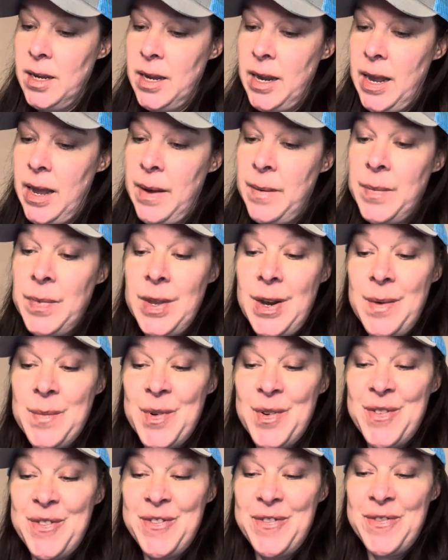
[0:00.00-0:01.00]
And the
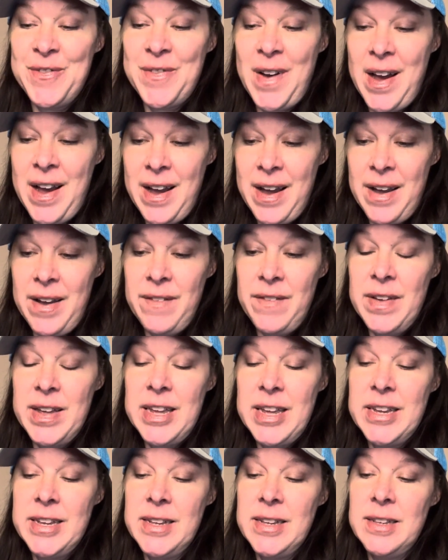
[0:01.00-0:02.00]
number five
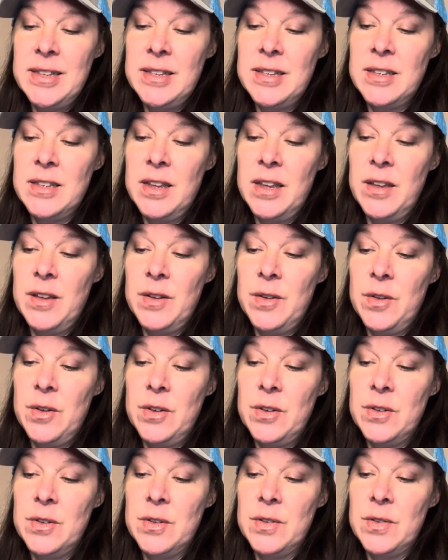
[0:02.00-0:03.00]
is
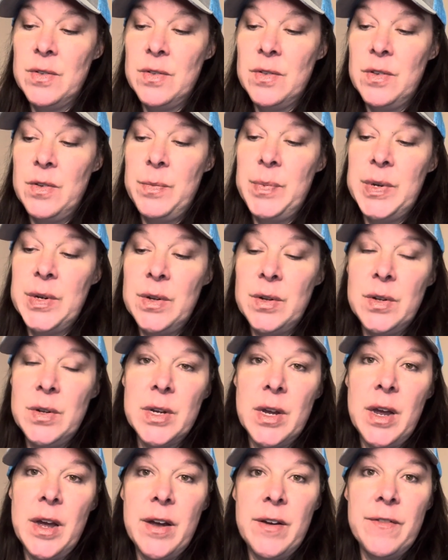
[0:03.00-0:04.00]
to build
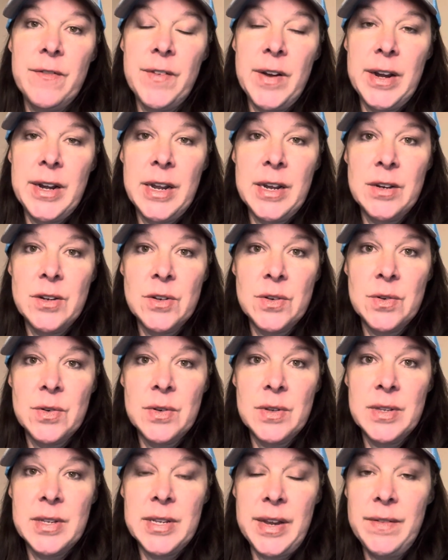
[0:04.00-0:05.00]
a financial
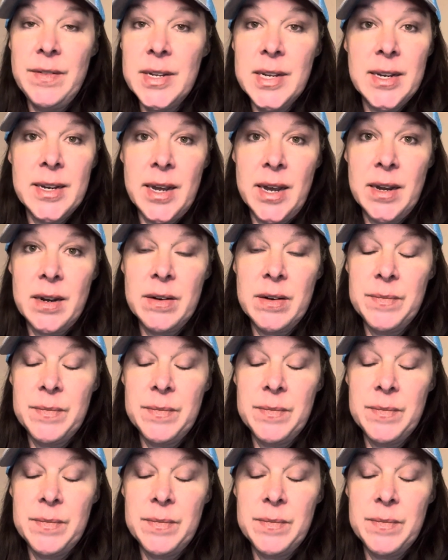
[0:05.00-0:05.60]
safety net.